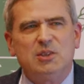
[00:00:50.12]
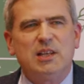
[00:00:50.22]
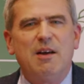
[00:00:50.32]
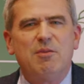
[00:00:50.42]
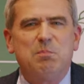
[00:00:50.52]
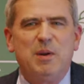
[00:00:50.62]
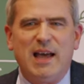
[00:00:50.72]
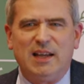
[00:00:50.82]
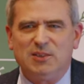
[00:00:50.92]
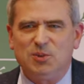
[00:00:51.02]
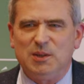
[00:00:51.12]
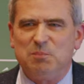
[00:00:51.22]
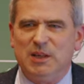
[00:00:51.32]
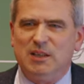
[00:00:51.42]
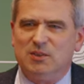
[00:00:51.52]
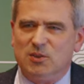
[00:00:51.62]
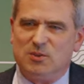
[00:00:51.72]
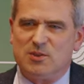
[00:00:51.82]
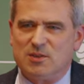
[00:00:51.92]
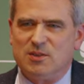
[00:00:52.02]
don't have a plan to repeat
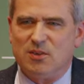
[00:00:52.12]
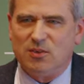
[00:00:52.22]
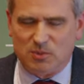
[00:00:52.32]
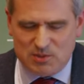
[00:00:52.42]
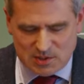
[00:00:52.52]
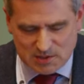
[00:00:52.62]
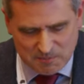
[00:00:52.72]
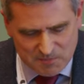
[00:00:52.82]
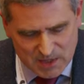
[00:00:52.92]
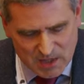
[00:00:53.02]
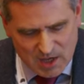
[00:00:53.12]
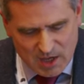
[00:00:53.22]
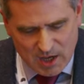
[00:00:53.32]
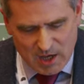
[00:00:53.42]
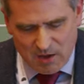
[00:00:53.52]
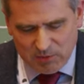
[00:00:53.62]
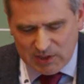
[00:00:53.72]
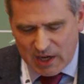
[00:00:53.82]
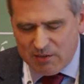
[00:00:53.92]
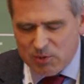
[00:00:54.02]
those thoughts.
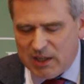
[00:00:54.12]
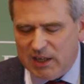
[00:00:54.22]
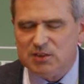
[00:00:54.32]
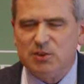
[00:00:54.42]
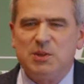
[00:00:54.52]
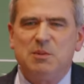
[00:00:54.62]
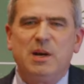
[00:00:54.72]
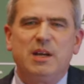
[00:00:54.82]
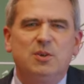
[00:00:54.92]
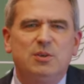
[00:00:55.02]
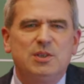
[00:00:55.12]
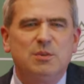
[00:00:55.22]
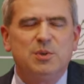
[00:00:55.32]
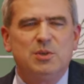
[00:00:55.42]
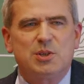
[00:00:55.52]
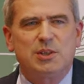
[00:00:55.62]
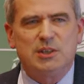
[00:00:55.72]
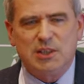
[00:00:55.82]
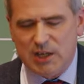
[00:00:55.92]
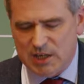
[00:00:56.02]
What I would like to do in my
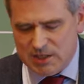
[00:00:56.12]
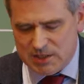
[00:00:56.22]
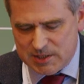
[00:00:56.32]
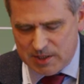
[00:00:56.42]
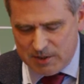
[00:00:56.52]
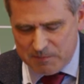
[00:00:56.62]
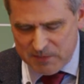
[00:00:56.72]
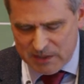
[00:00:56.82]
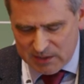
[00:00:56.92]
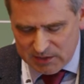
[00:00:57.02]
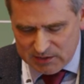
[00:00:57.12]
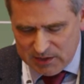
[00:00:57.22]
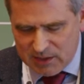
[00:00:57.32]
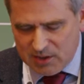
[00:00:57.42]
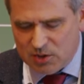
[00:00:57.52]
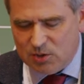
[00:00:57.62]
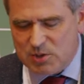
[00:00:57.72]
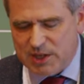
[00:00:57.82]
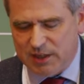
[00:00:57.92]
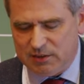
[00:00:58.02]
contribution is taking a
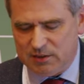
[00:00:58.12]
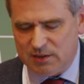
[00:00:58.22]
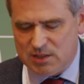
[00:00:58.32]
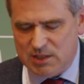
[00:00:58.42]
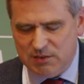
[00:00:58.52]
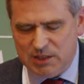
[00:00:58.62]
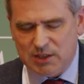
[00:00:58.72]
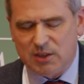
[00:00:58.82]
look at a civil